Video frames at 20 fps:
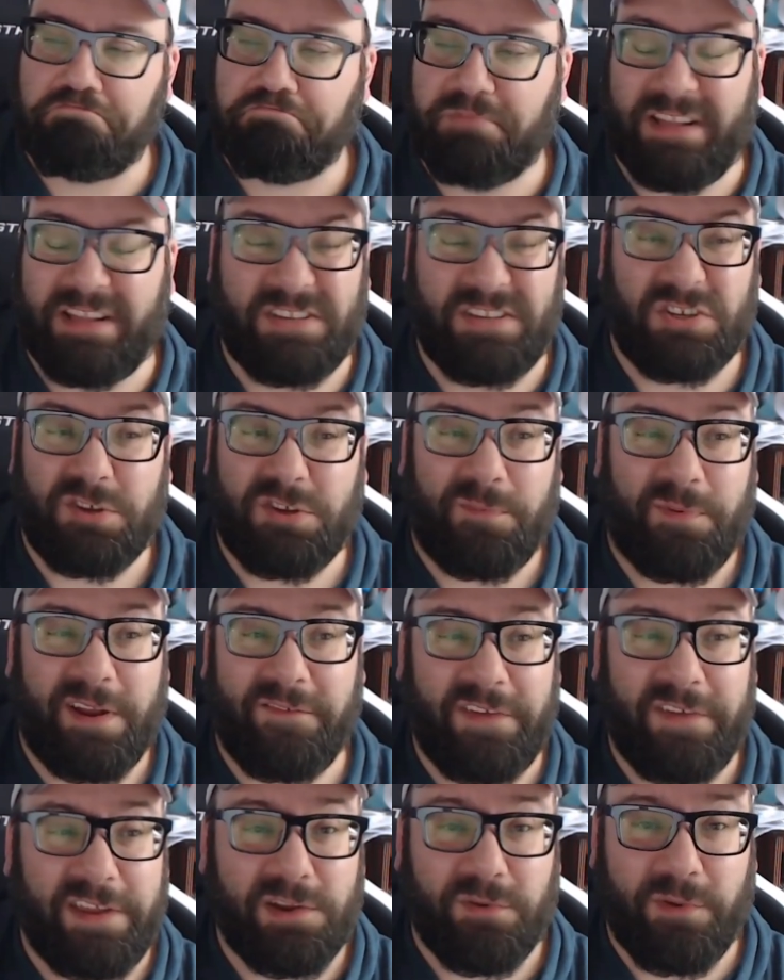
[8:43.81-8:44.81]
It's a super
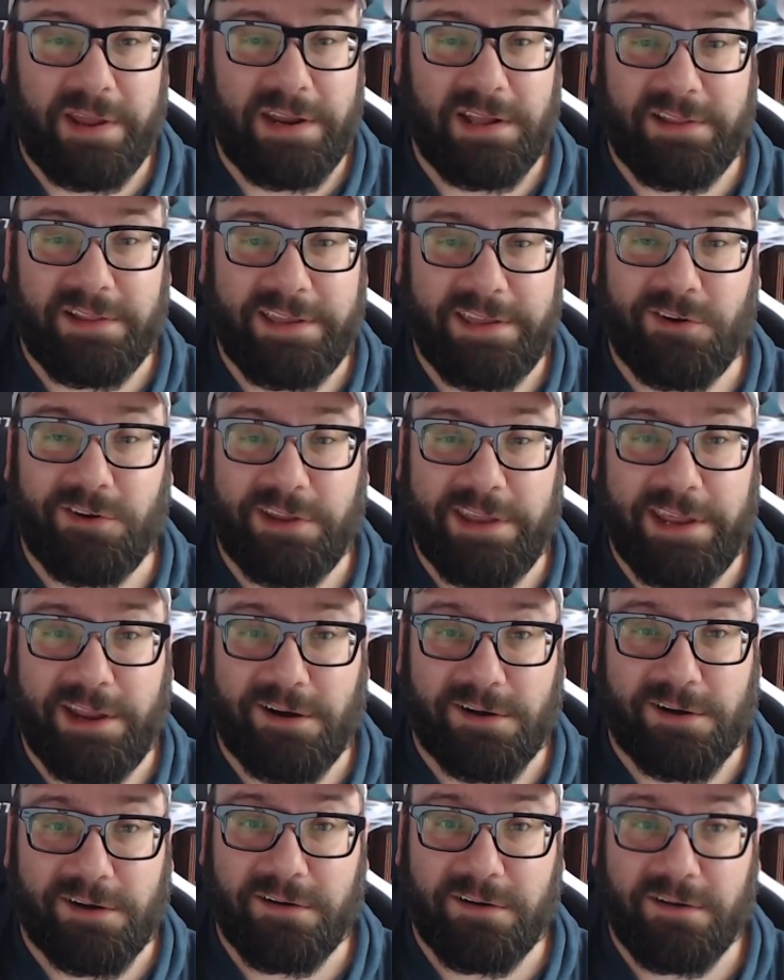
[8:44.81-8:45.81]
convenient way to clean your
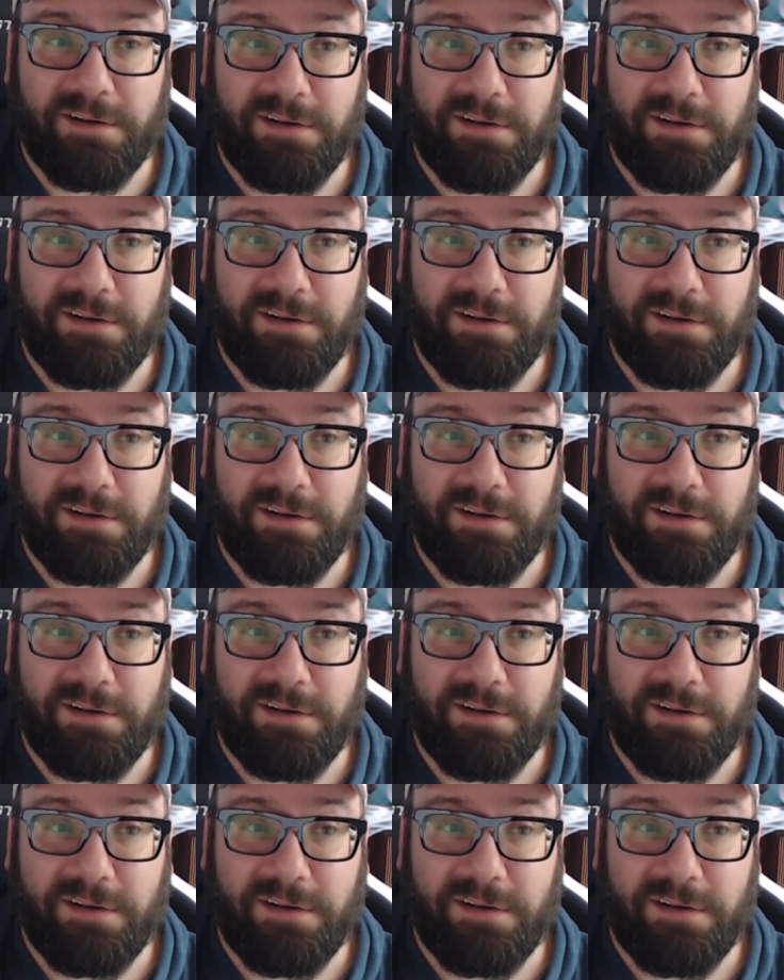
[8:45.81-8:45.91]
gear.